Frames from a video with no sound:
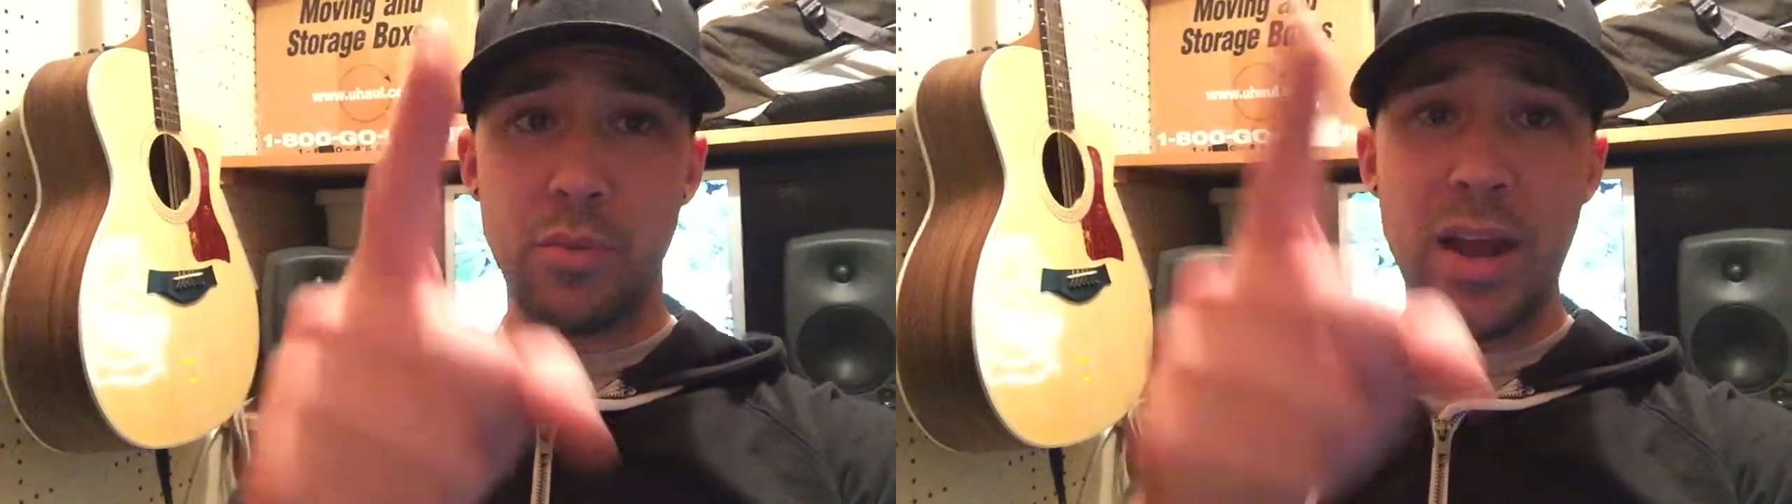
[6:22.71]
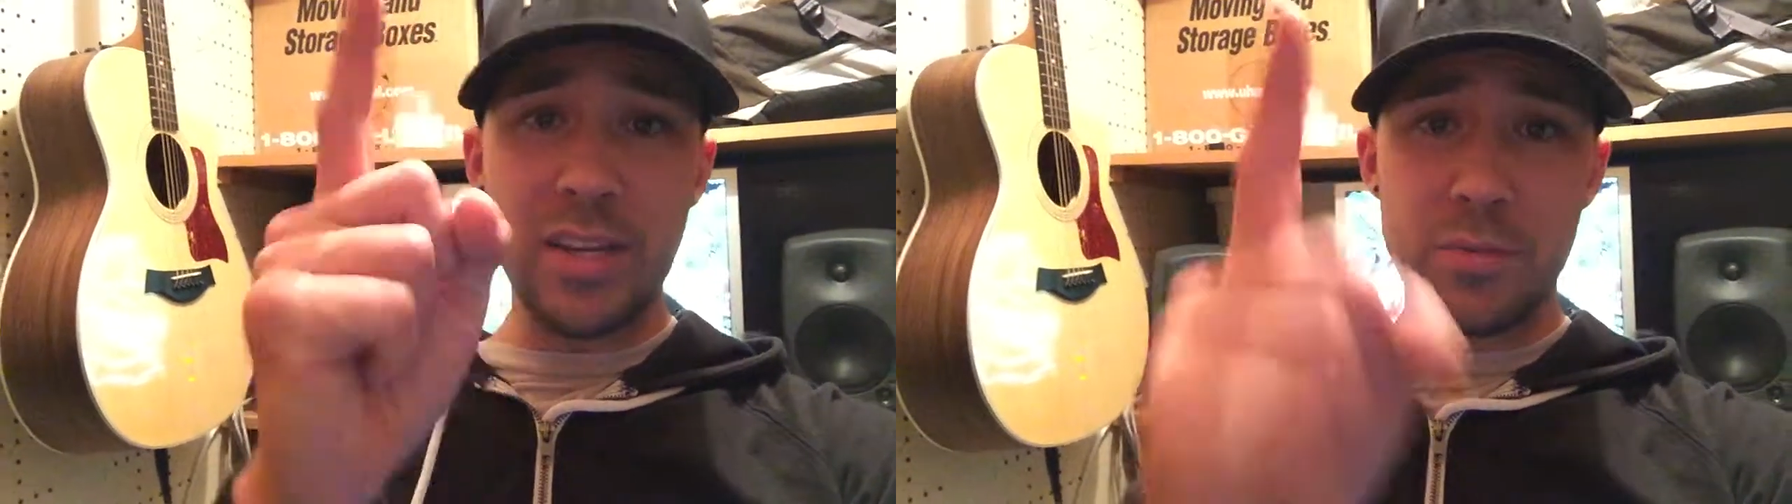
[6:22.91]

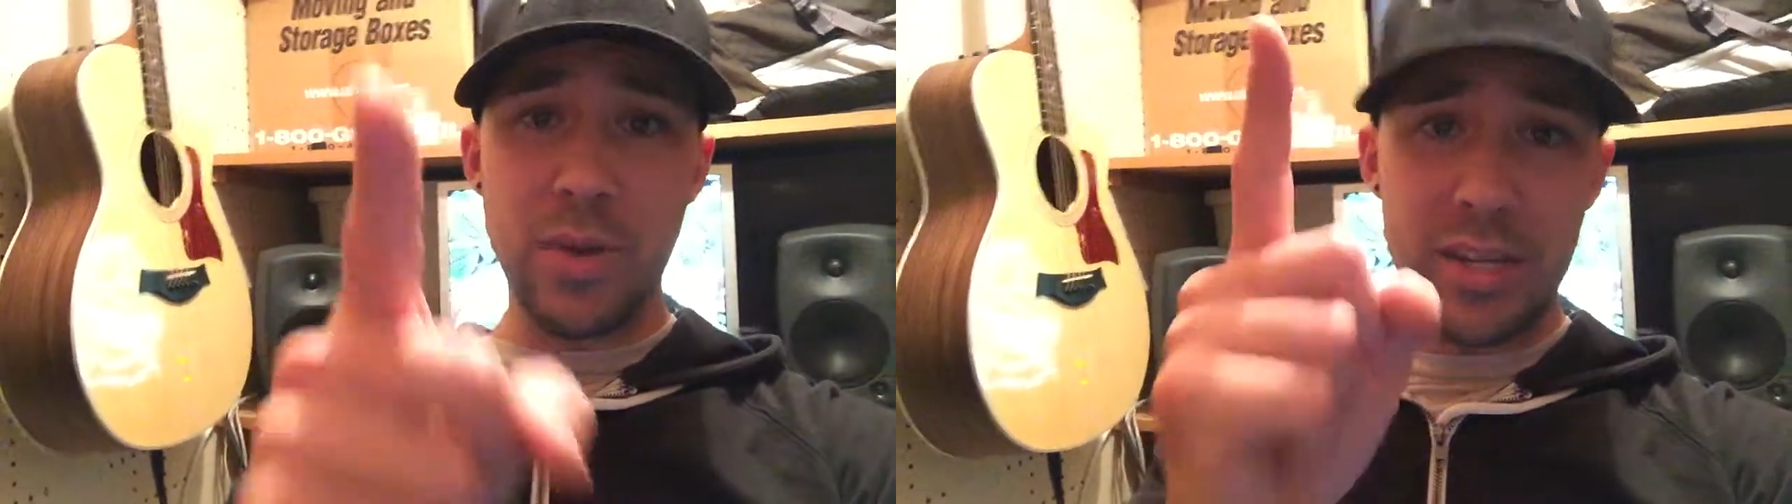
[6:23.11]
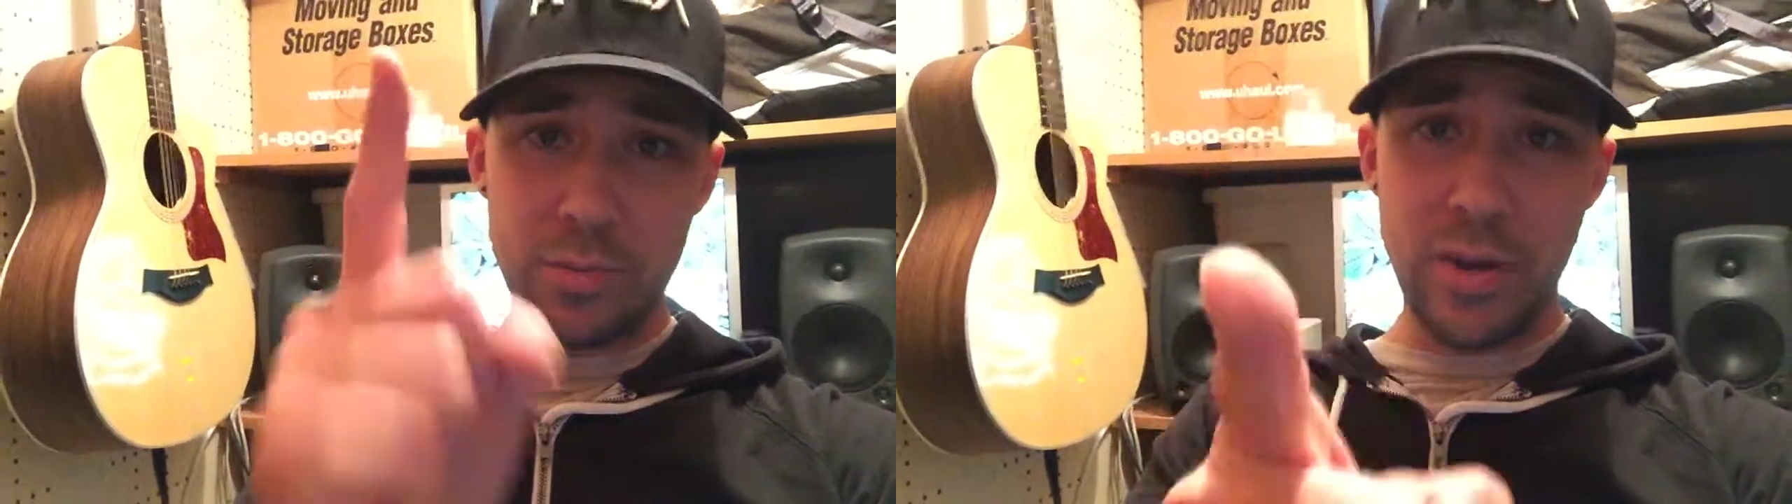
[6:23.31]
practice,
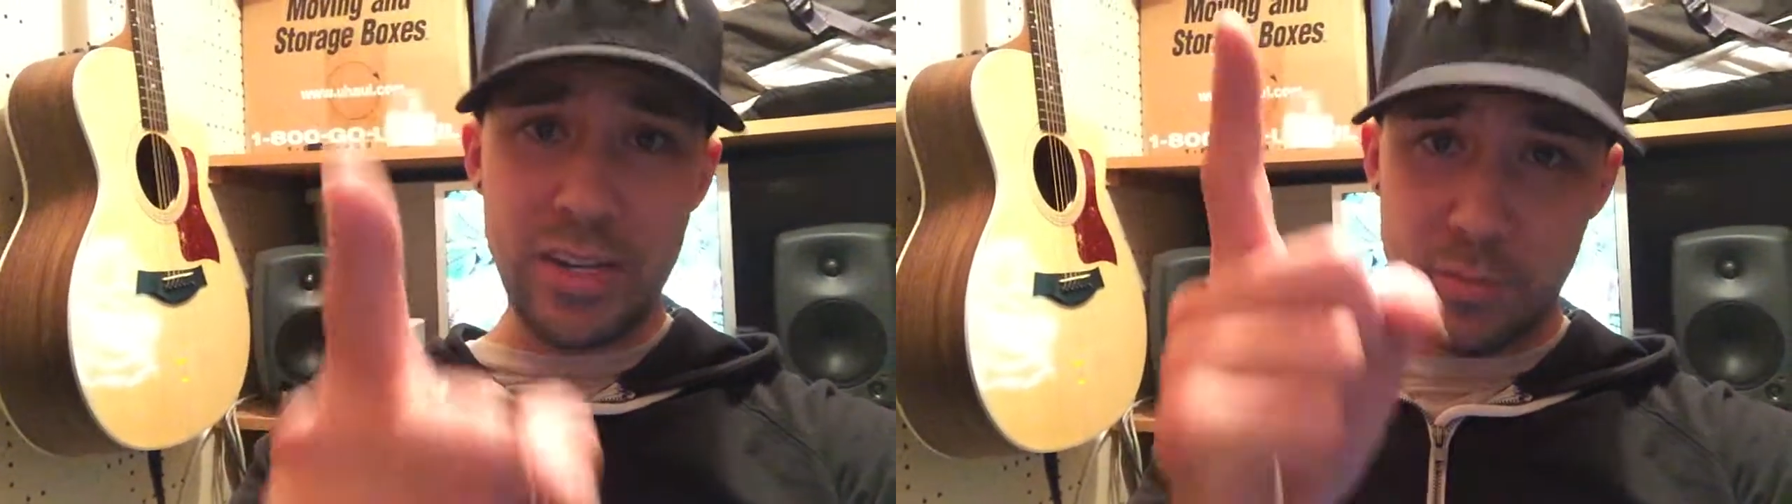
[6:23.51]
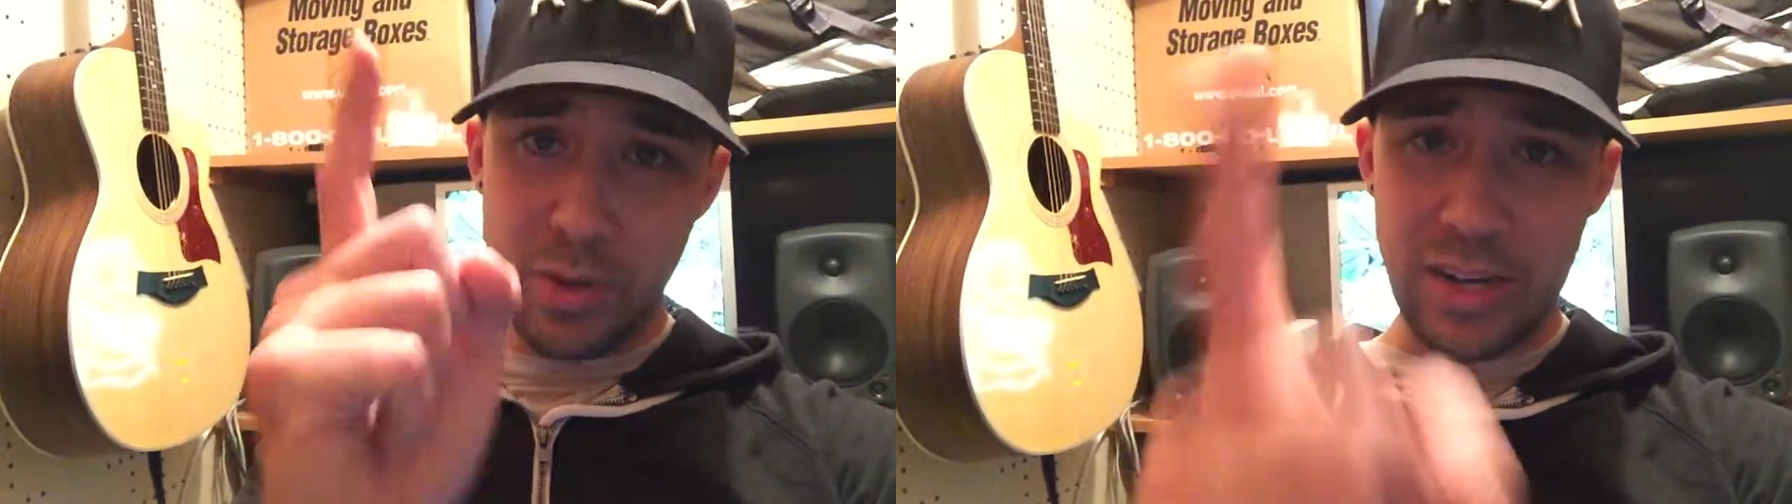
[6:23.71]
practice,
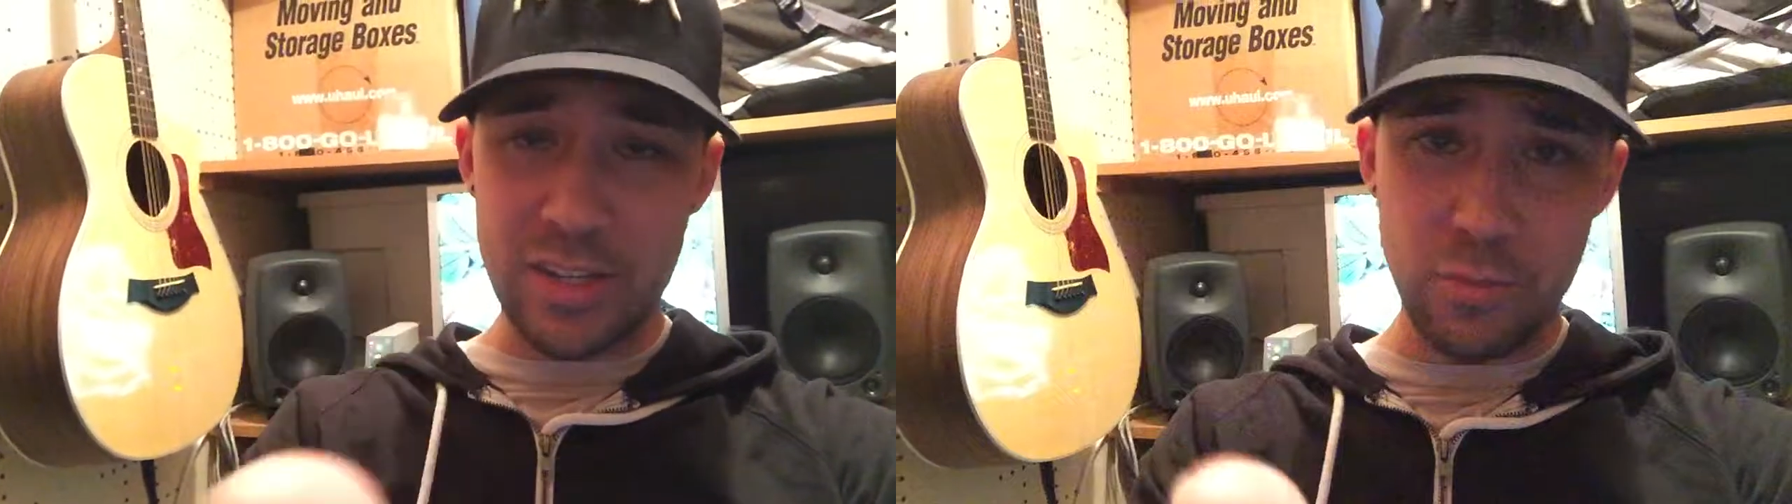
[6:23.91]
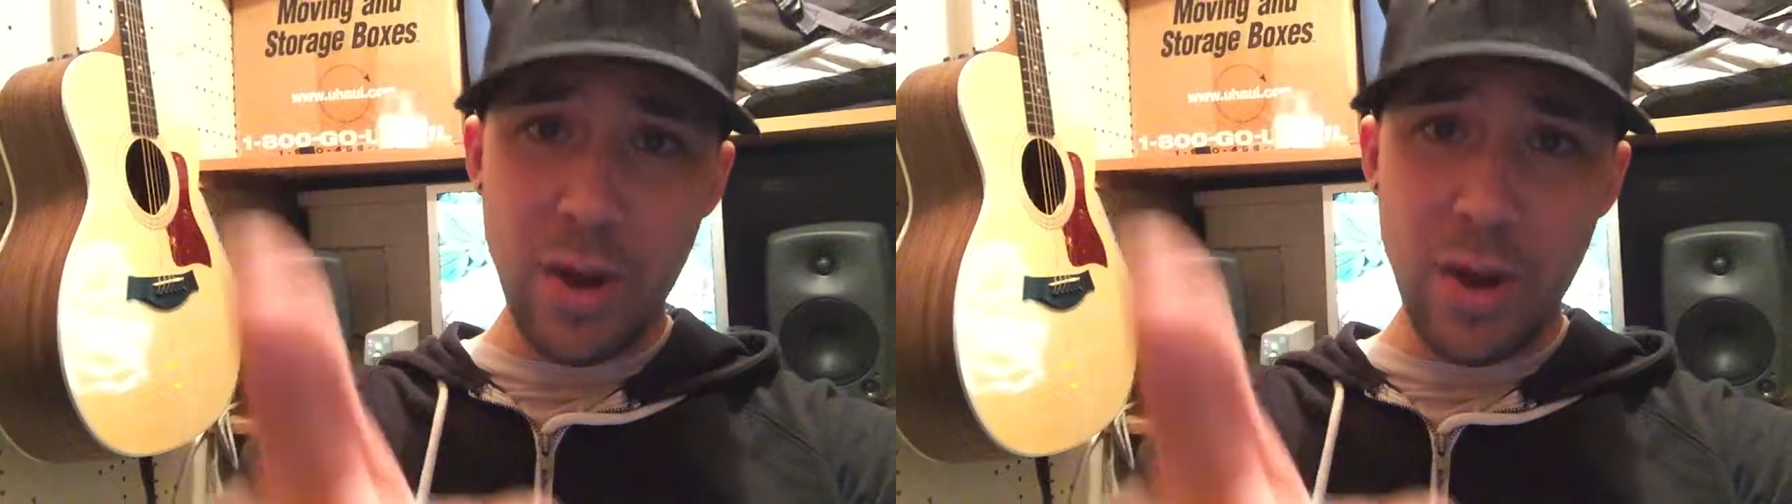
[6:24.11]
practice, practice.